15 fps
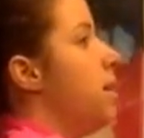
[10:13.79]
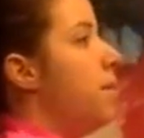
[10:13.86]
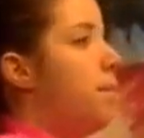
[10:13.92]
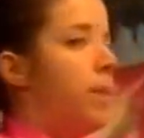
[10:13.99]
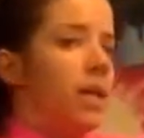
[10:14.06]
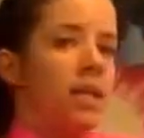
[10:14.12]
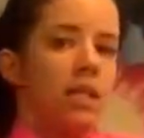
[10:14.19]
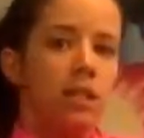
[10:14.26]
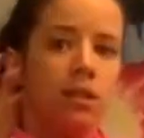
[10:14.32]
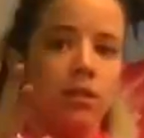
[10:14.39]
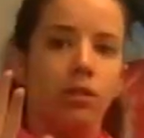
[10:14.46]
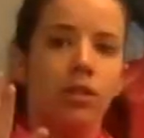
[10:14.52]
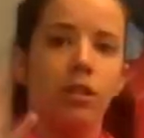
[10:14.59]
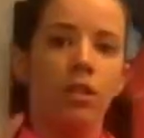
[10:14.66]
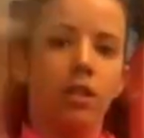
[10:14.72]
But the
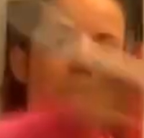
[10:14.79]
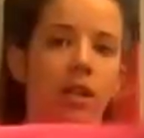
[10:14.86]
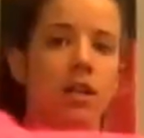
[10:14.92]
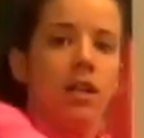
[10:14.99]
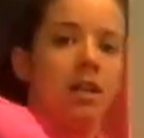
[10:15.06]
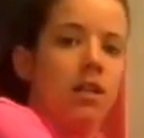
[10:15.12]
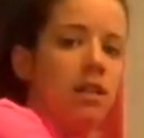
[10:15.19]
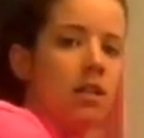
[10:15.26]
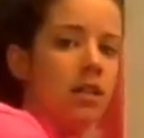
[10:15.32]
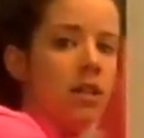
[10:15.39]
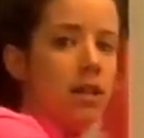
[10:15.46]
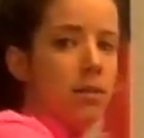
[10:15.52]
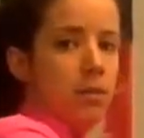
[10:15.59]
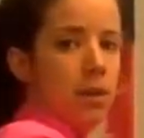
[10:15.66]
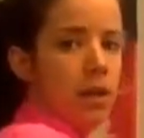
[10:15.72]
looser
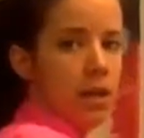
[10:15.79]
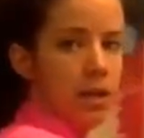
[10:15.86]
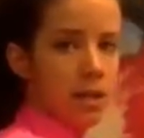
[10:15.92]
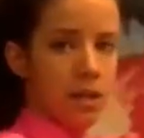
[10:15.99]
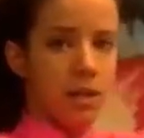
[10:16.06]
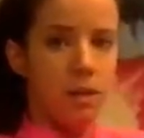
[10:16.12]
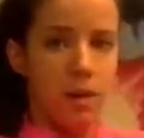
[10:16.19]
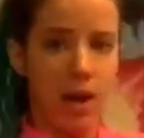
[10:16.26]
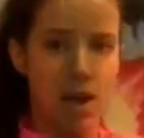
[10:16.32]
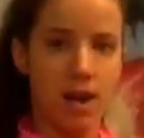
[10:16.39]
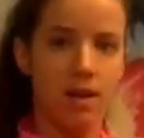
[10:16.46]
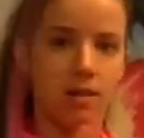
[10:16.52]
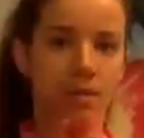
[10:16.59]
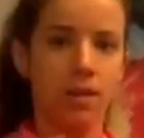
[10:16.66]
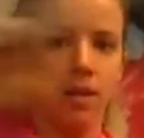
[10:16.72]
grip you
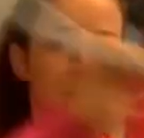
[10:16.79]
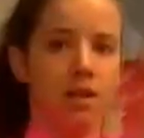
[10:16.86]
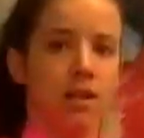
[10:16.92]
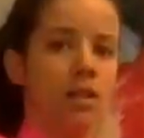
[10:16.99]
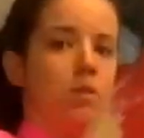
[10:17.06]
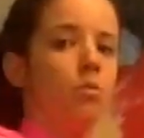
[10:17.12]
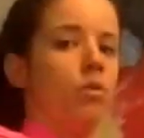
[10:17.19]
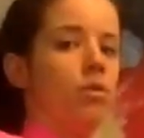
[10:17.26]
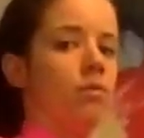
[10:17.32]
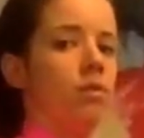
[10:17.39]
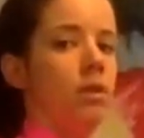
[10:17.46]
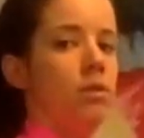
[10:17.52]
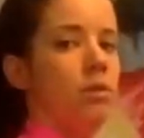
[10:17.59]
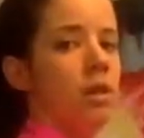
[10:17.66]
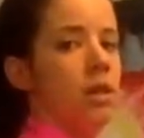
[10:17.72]
have, the more
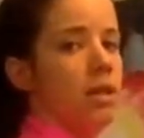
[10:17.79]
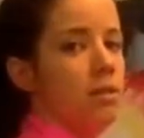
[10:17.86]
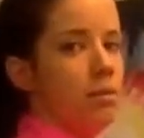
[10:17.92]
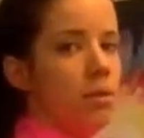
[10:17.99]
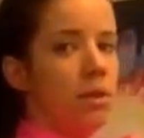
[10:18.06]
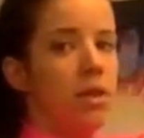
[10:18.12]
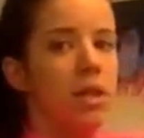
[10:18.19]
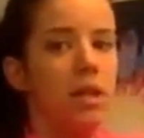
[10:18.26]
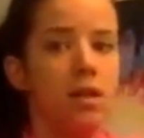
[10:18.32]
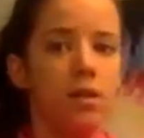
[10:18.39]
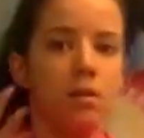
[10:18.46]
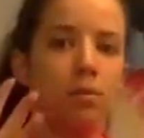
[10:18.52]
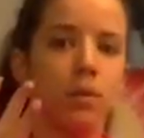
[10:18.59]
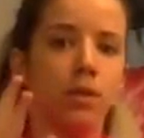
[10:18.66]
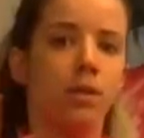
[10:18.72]
fluid it will go.
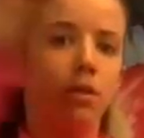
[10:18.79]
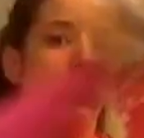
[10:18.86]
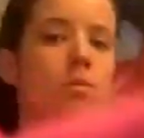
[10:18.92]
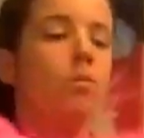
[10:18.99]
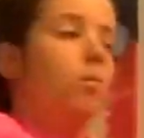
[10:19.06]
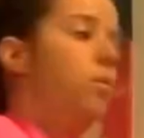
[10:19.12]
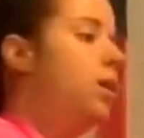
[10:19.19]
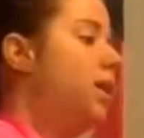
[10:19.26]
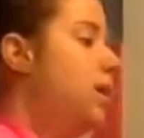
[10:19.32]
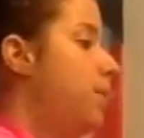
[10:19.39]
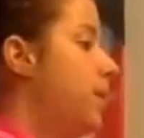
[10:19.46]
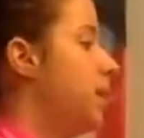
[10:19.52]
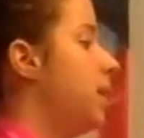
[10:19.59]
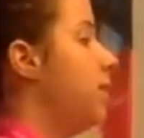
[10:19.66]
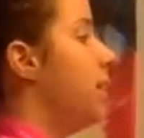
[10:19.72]
But don't worry
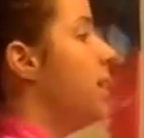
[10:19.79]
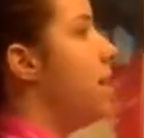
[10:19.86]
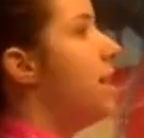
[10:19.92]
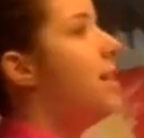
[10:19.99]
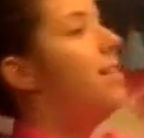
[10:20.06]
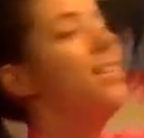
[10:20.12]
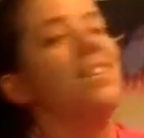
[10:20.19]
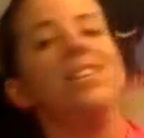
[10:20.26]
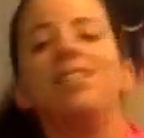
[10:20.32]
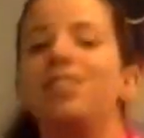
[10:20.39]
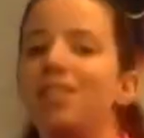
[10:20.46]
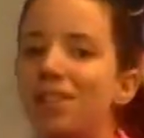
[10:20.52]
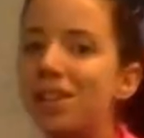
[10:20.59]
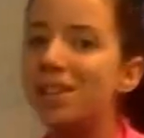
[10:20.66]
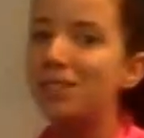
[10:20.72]
about that right now until
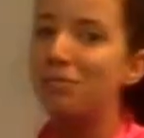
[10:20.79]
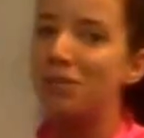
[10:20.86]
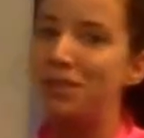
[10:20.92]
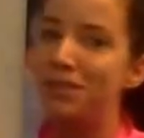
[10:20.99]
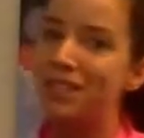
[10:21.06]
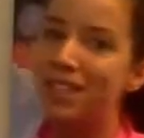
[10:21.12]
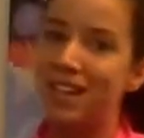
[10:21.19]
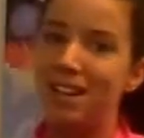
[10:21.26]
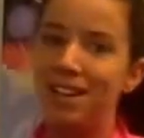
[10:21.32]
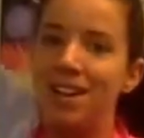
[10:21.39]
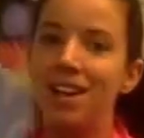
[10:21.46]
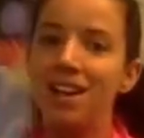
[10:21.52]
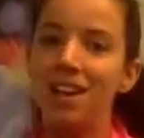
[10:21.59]
you get the moves down.